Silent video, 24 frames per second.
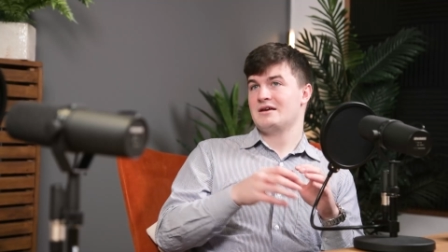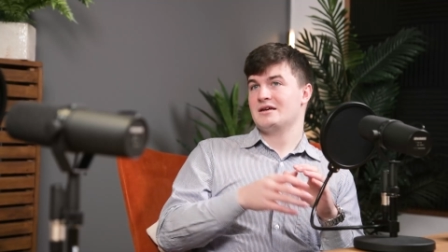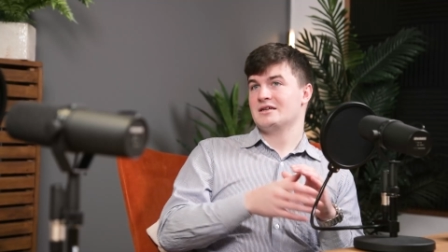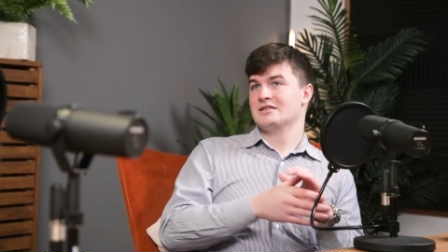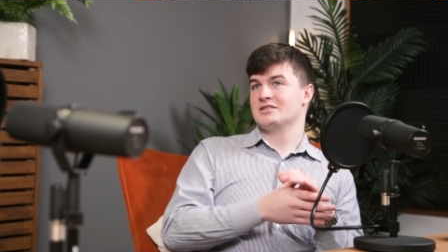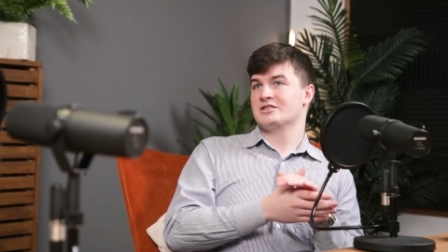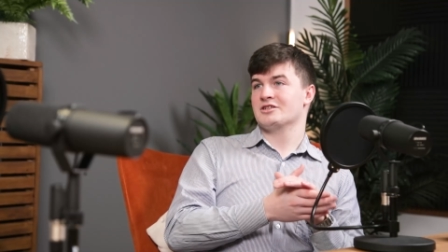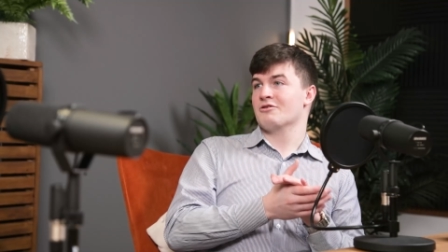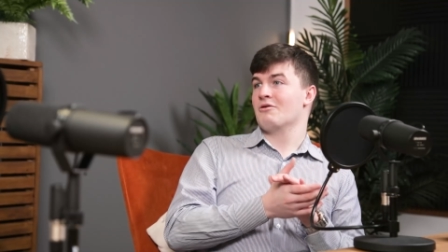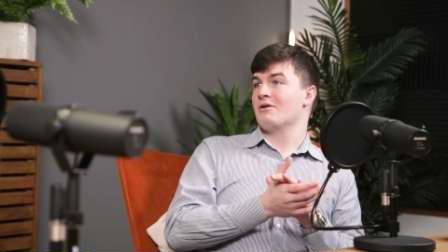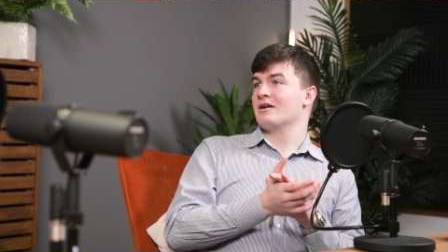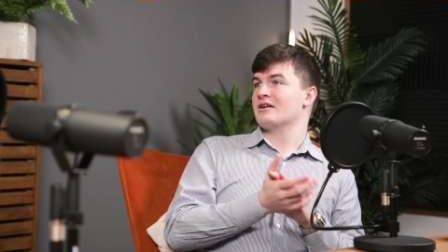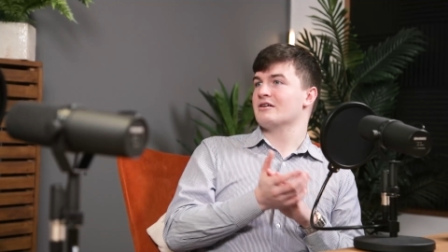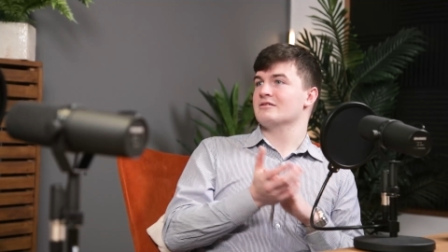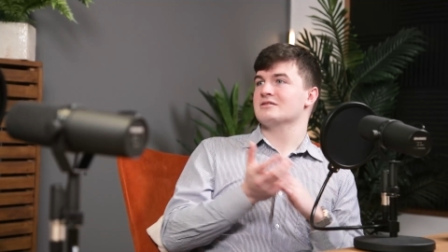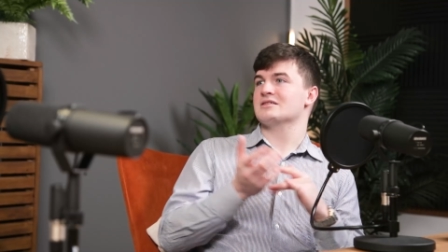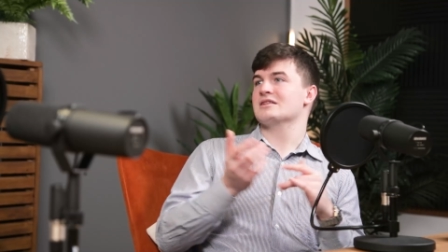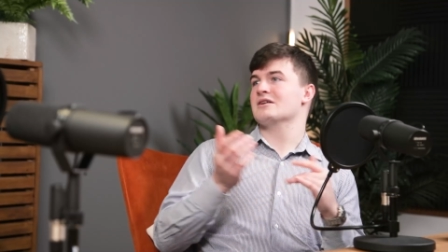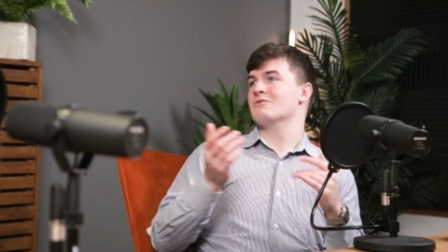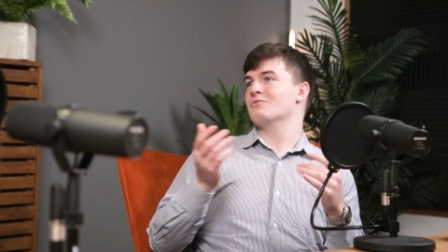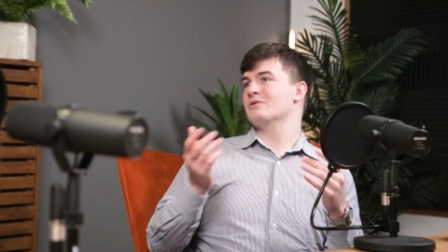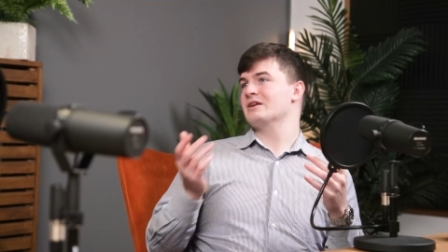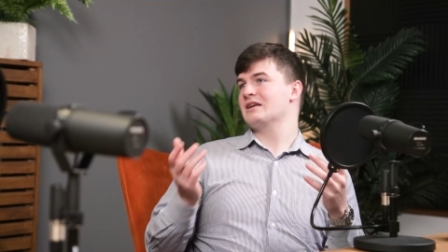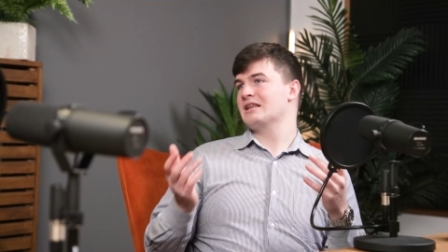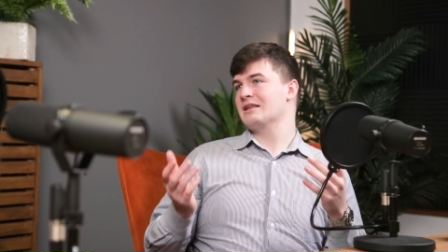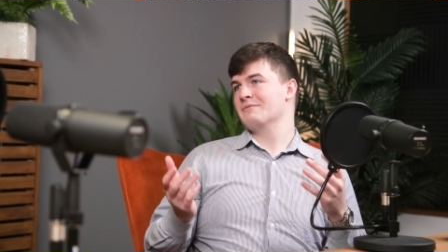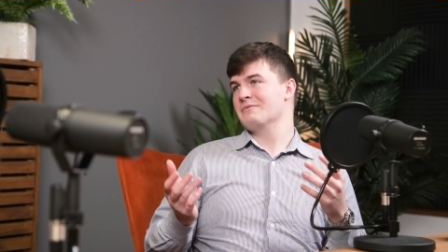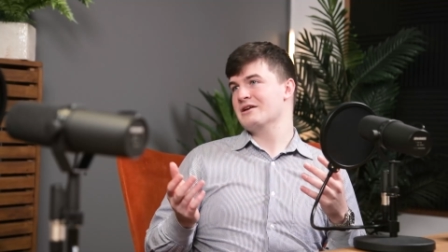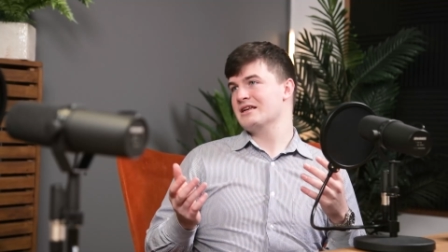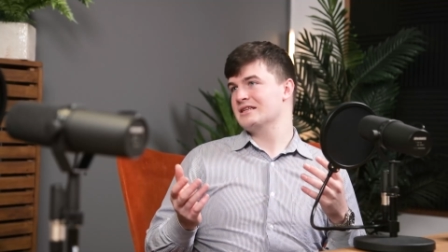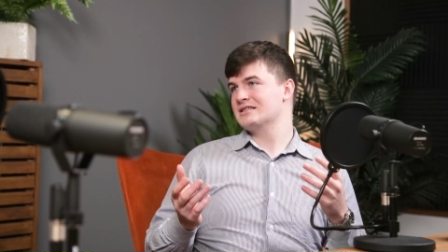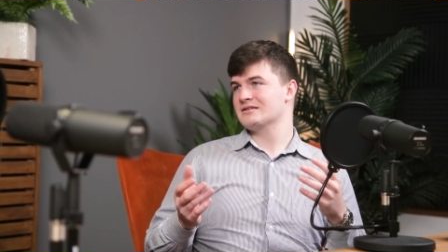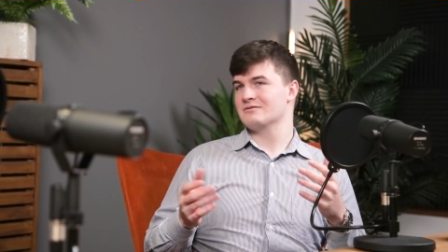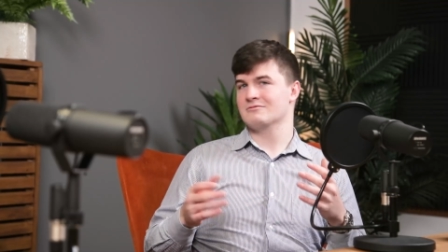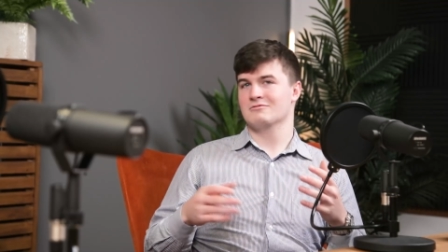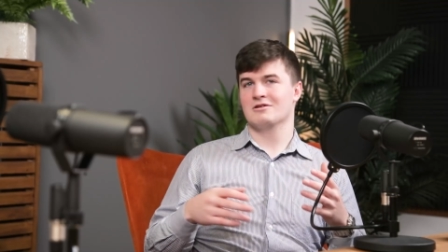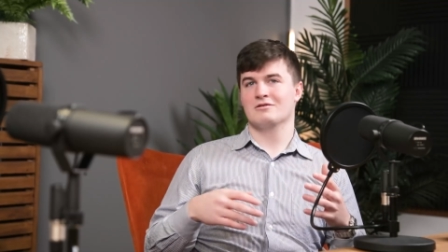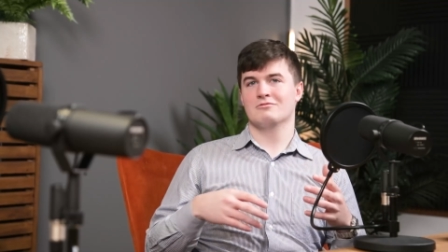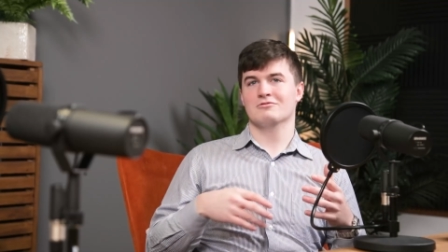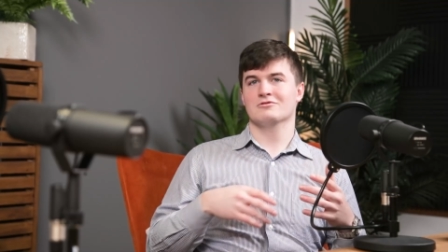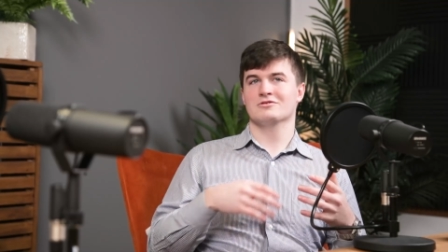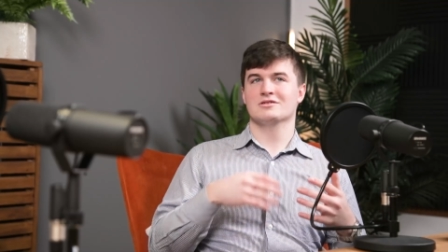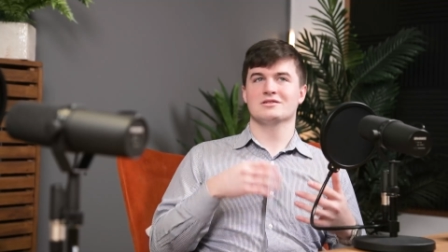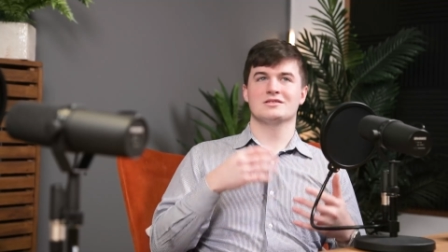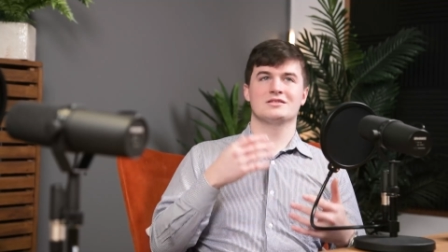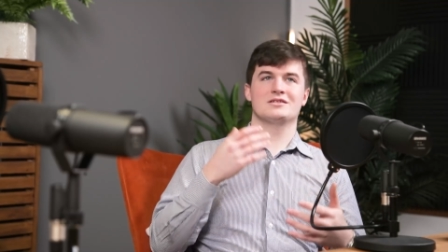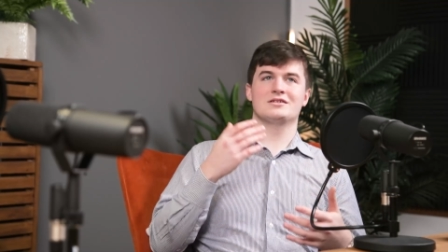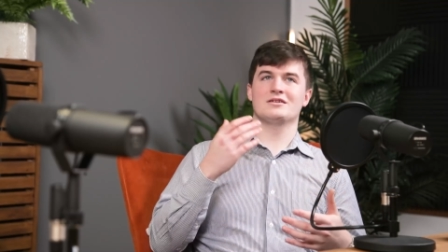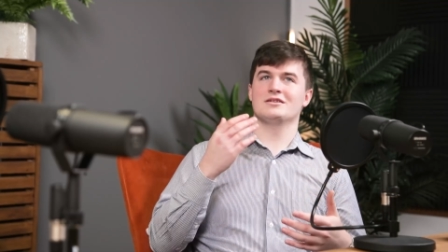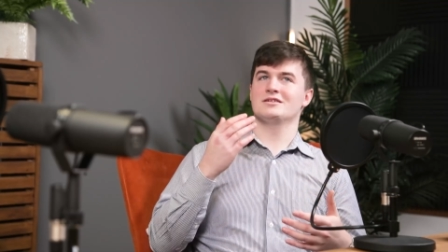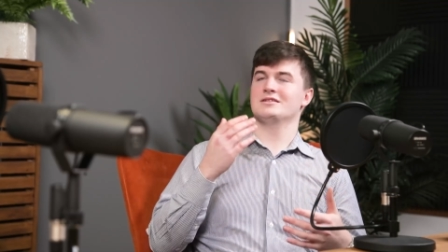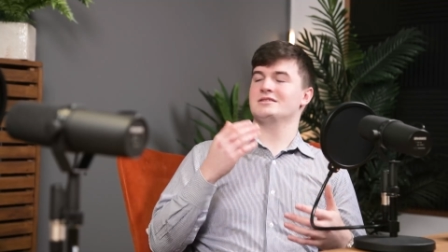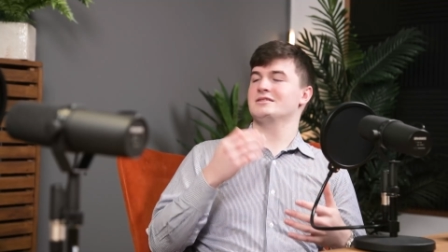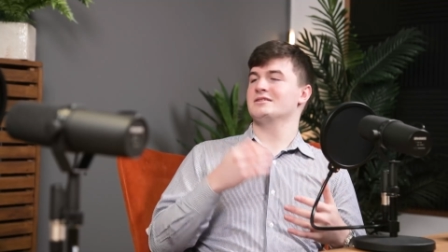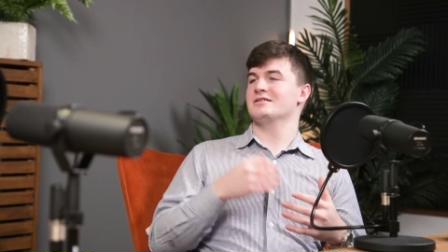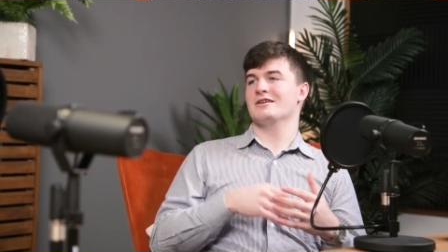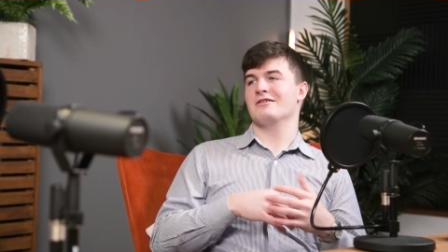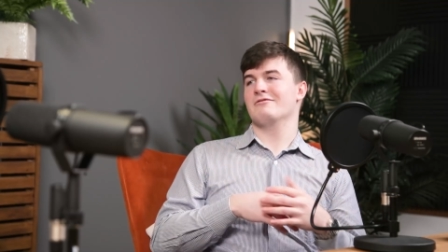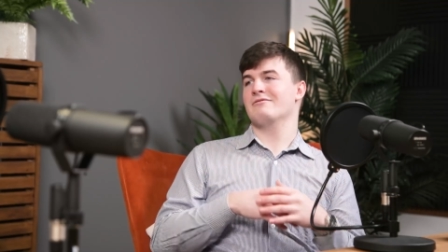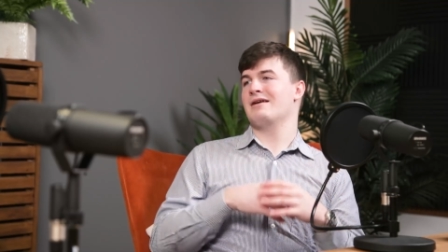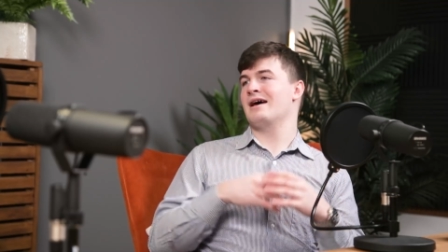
So I go to their weekly meeting where we'll discuss,